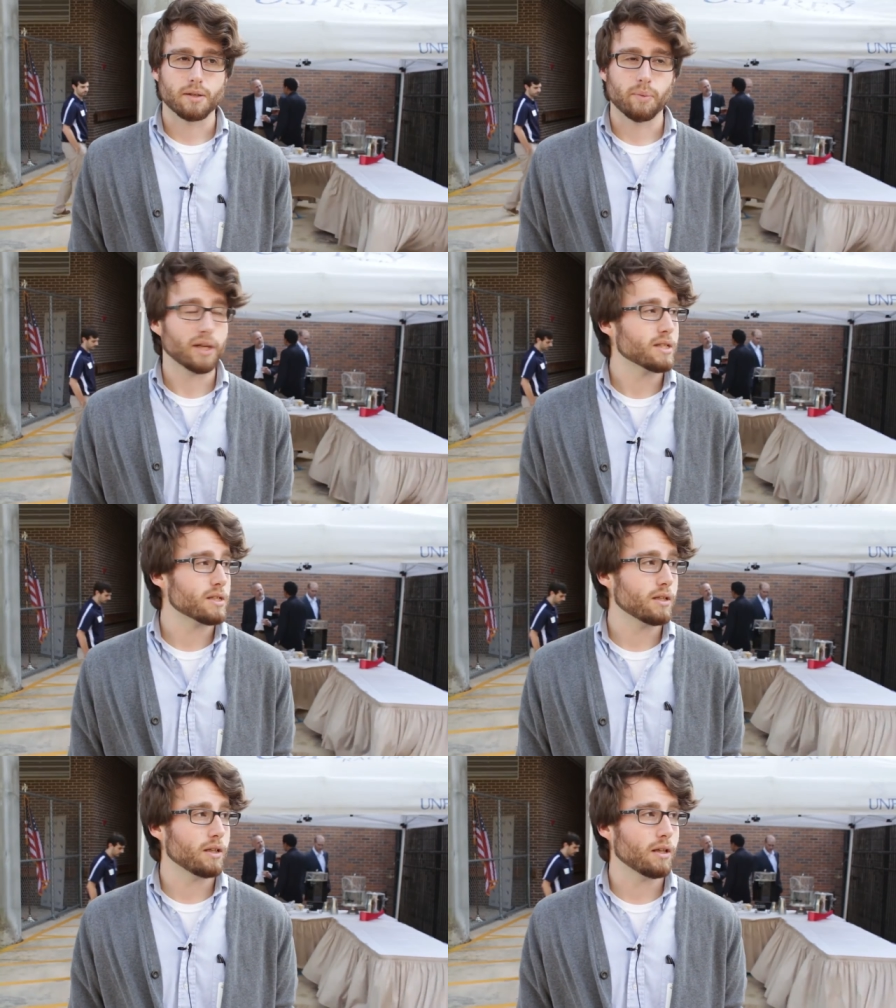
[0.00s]

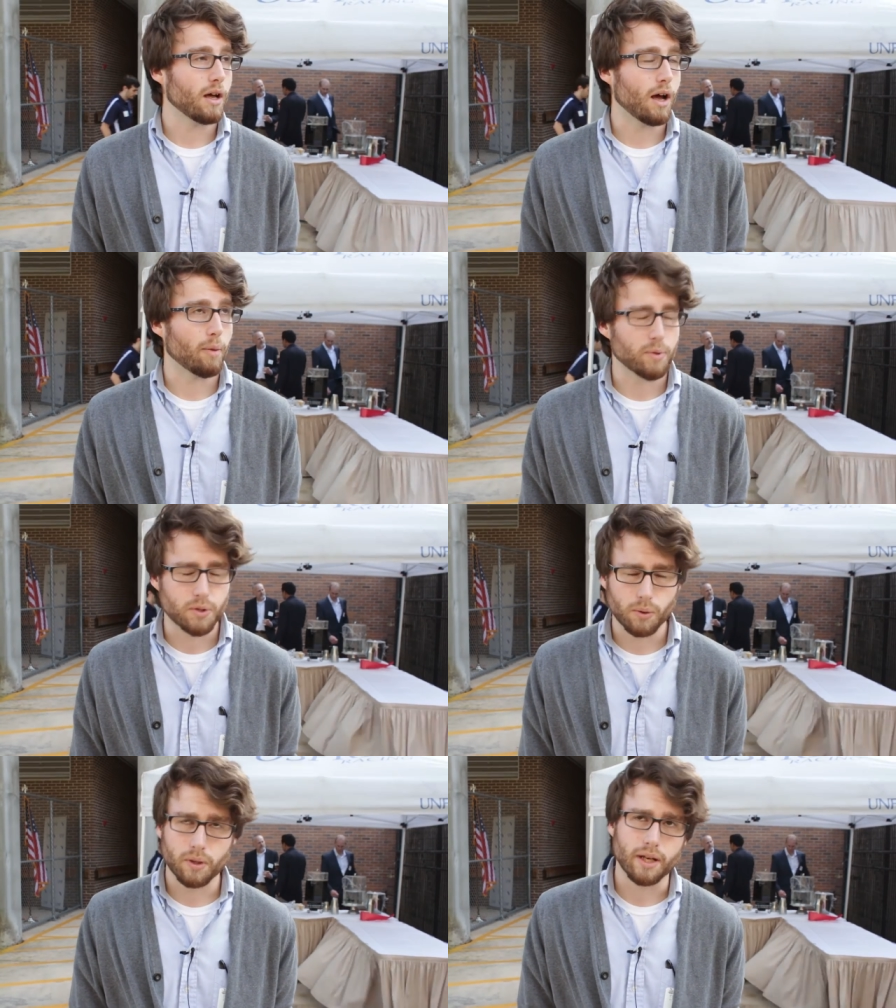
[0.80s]
biggest
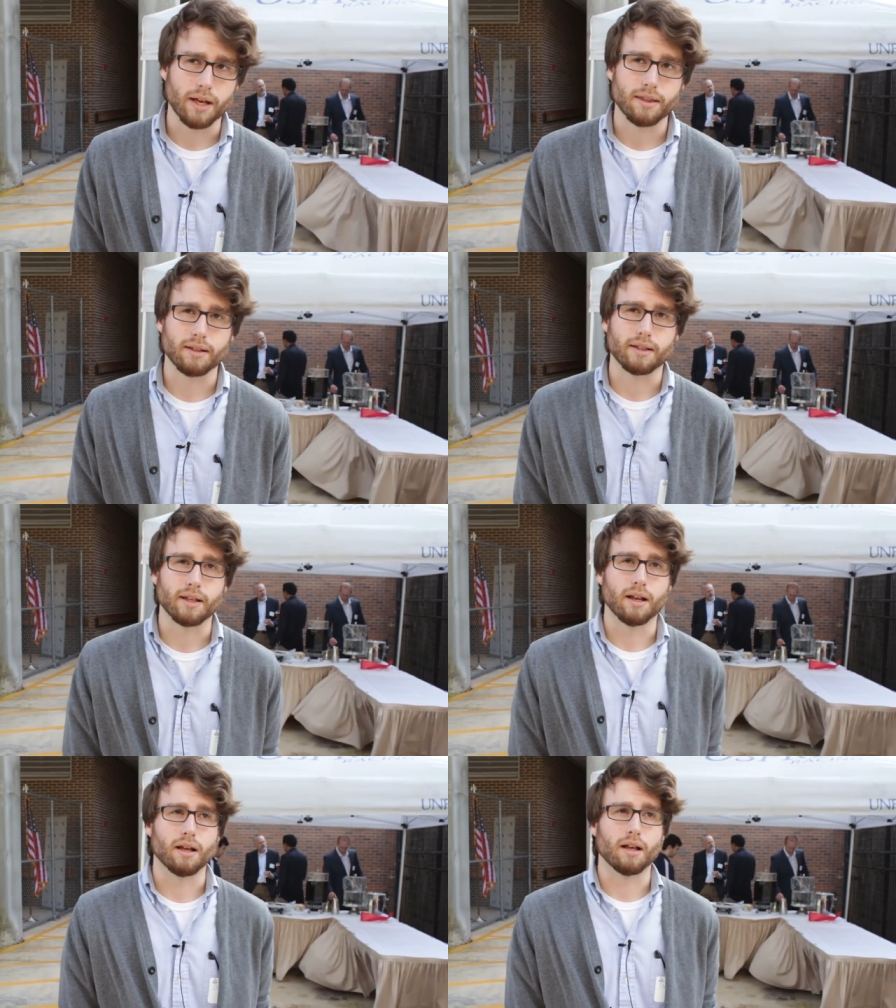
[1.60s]
opportunity, I think,
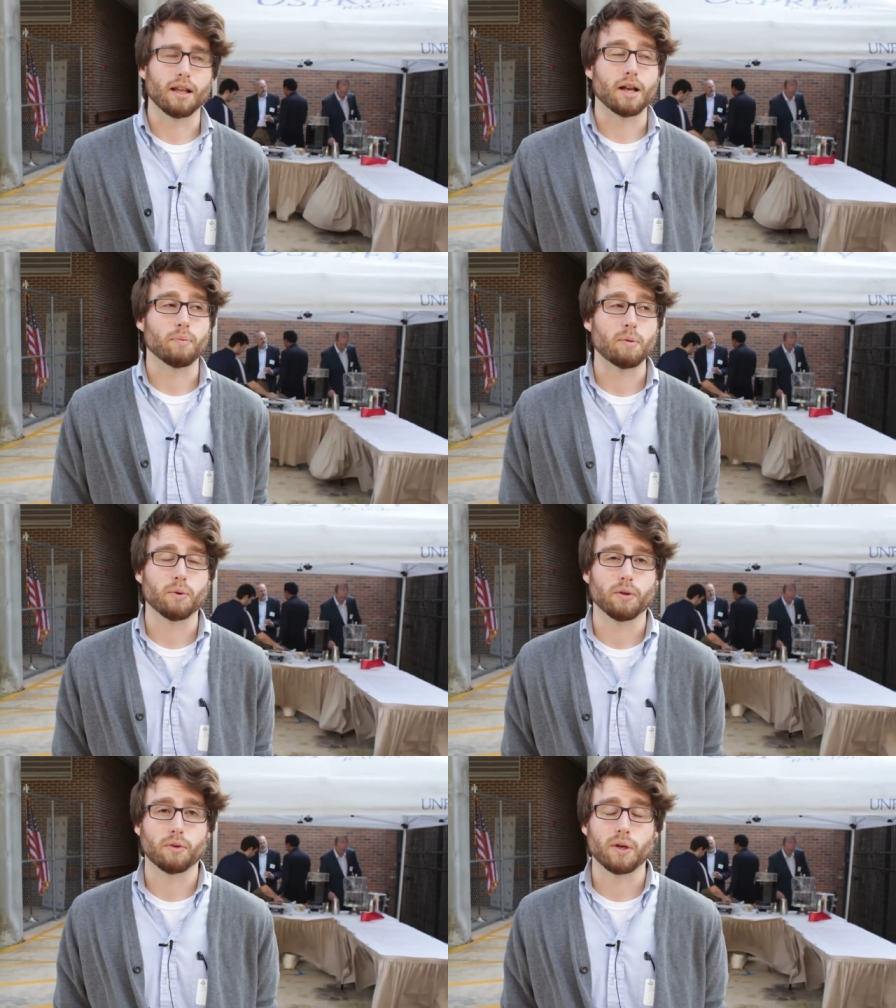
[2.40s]
that a lot of
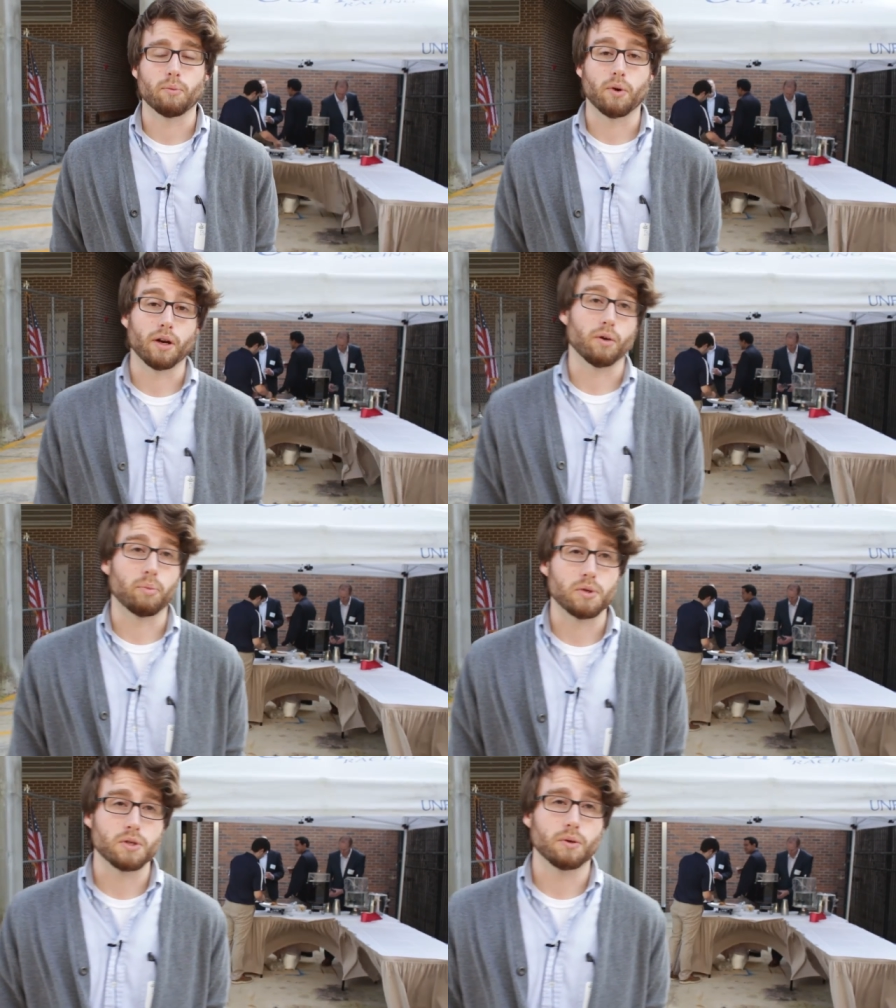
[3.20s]
people in 3D printing are
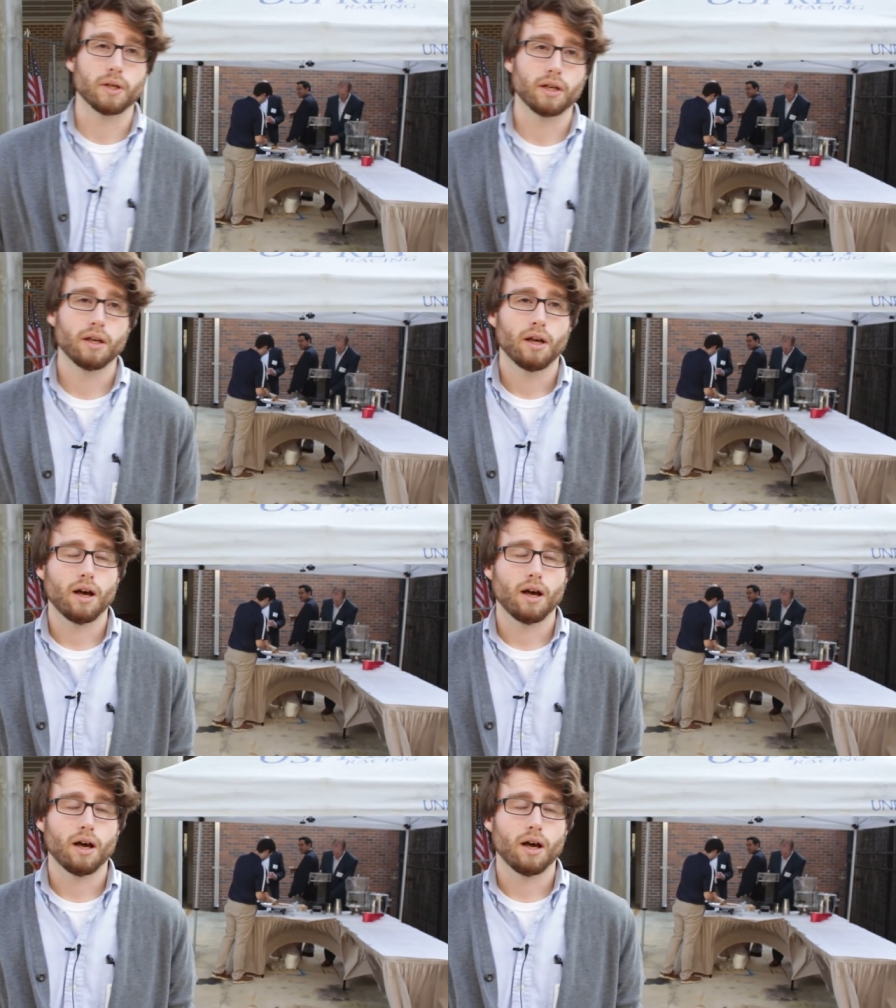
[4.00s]
pursuing.